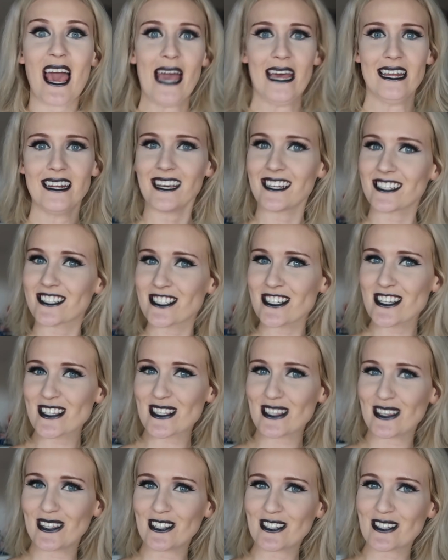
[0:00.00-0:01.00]
And it
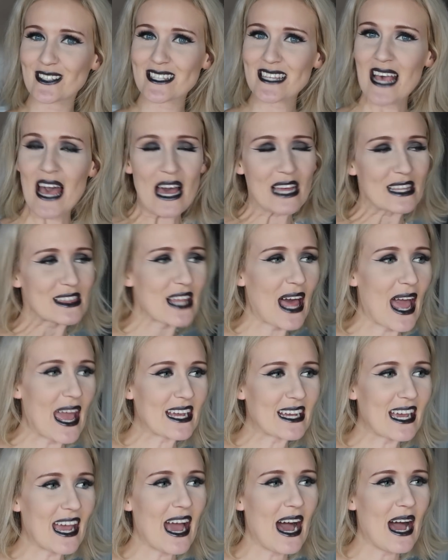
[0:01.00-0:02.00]
just looks
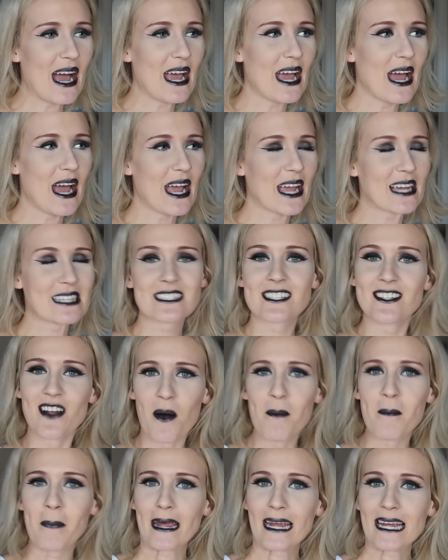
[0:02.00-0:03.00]
like it's
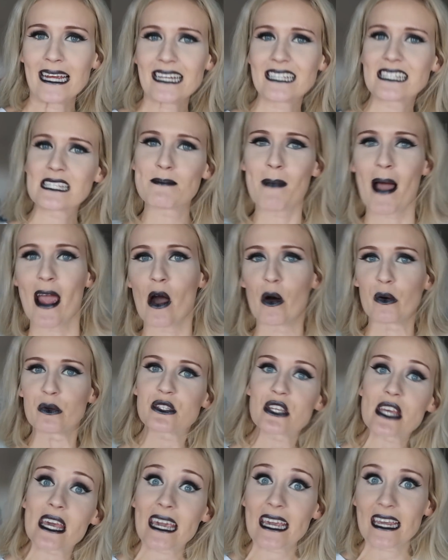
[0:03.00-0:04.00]
not me, it's my
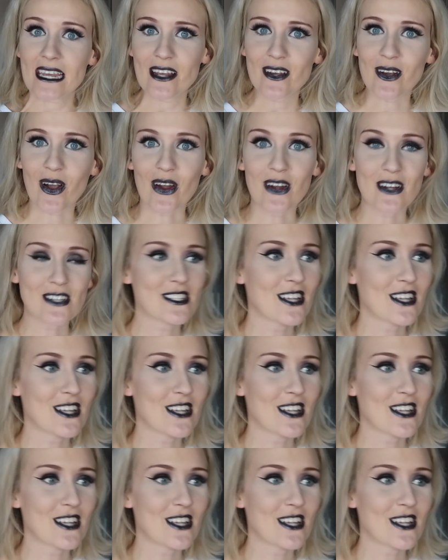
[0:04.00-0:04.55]
alter ego.